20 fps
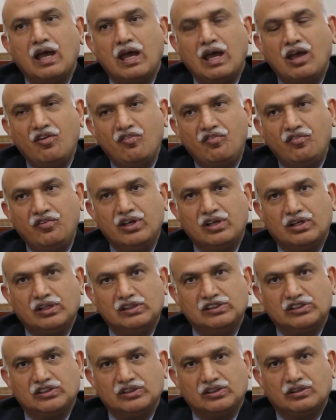Every
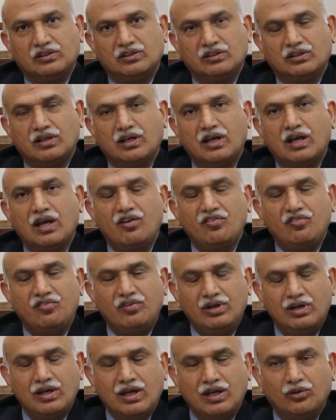culture,
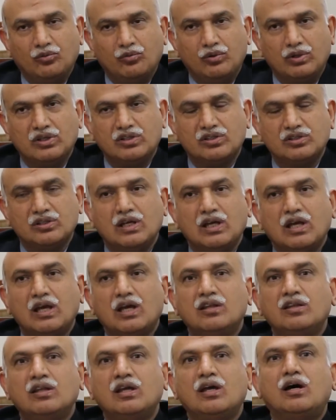every language,
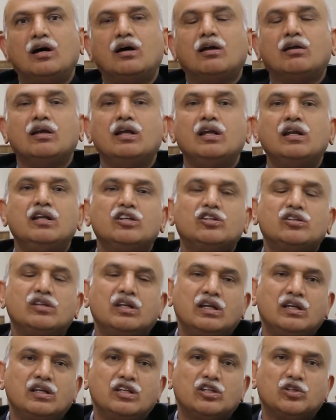they are
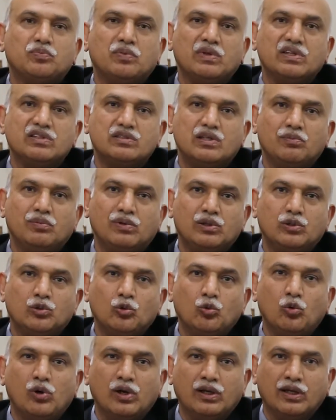indispensable
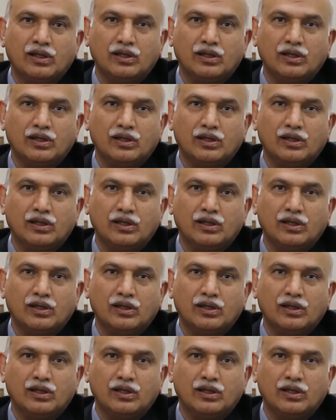to one